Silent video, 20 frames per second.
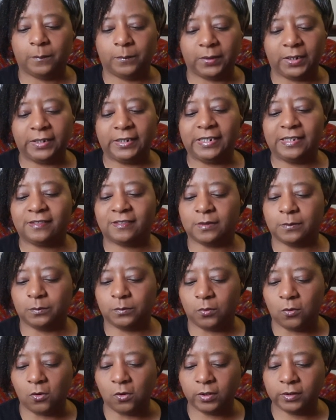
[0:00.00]
But it's
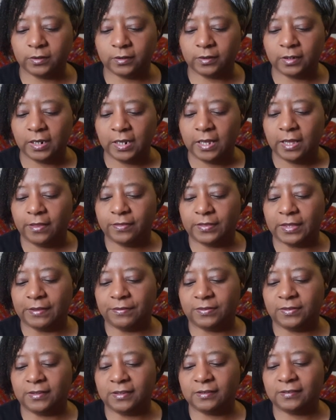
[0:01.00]
important
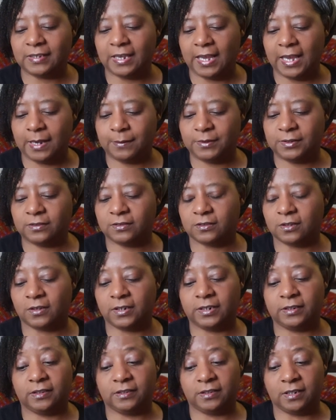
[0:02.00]
that this habit
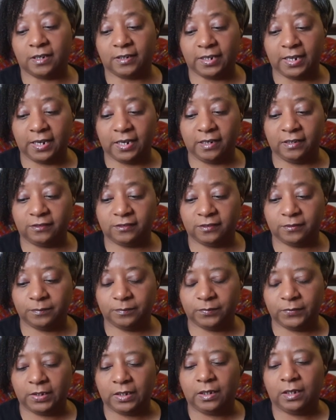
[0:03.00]
start at a young age.
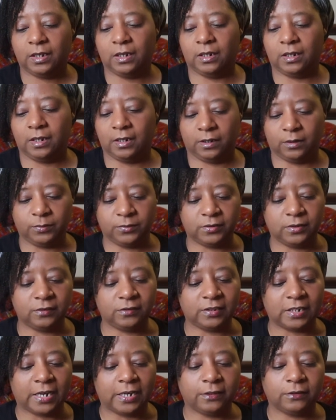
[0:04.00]
It helps the
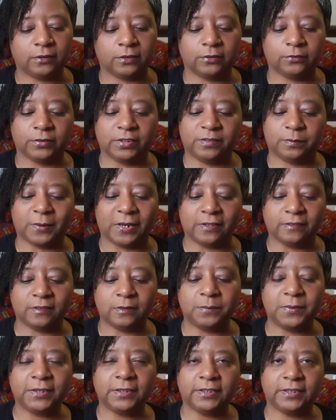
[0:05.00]
child learn
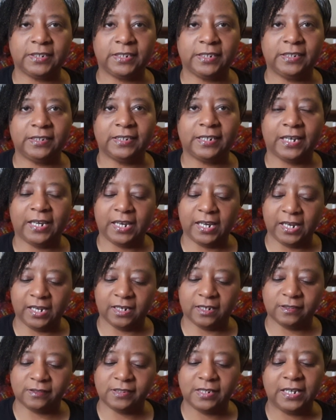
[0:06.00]
responsibility
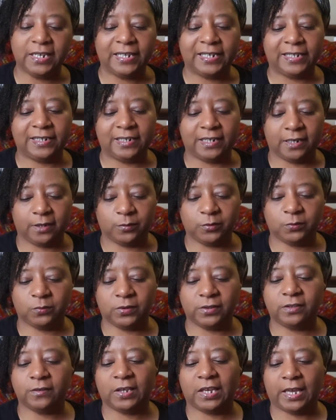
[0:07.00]
and it helps
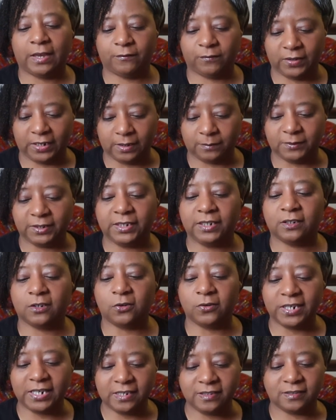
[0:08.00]
with family
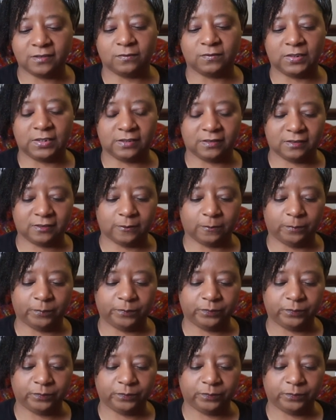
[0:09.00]
cohesiveness.